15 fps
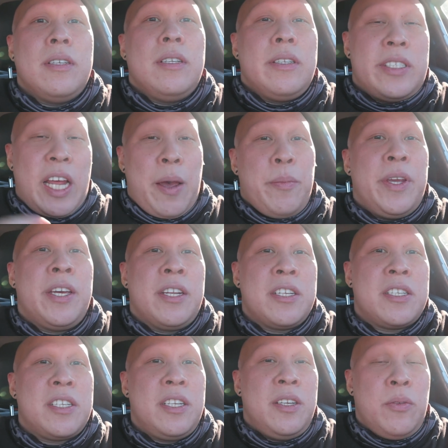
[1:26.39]
sat me in a
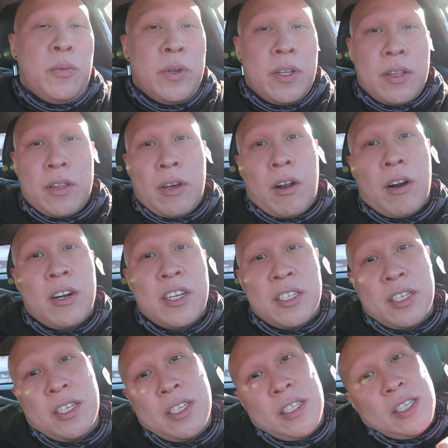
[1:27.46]
seat with the
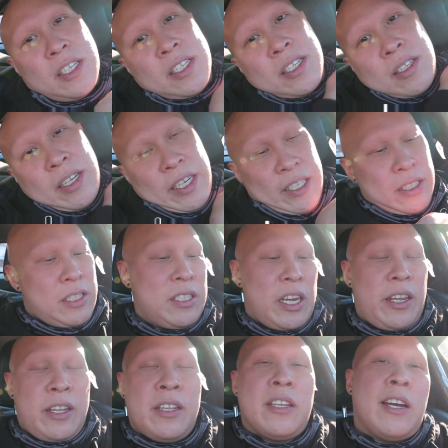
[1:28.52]
harnesses, this like
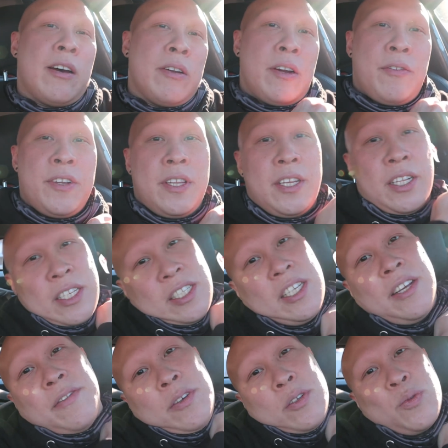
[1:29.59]
tightened down everything to see
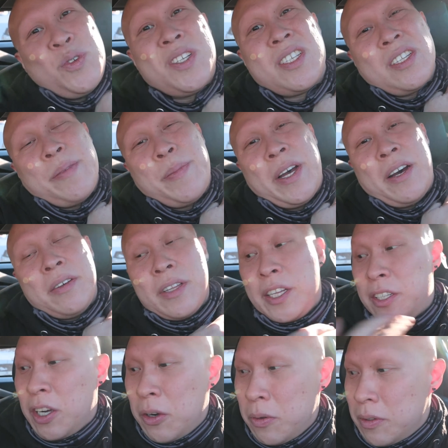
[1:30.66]
if those would slip out. They
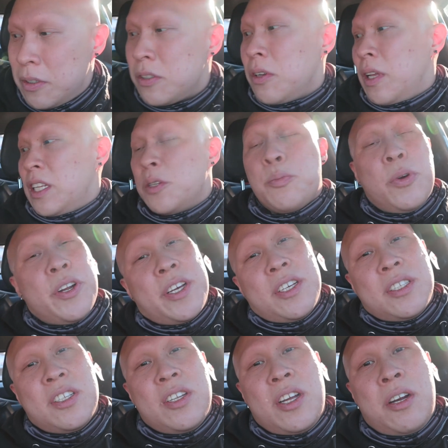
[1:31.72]
don't, so that's pretty
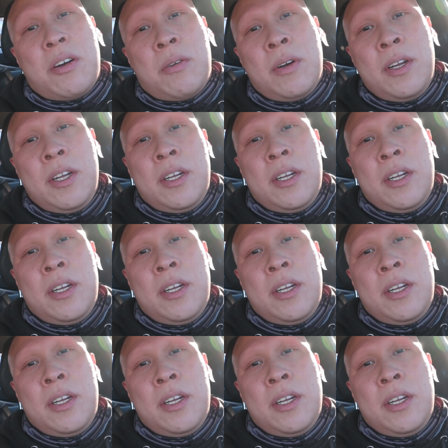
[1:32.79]
good to know.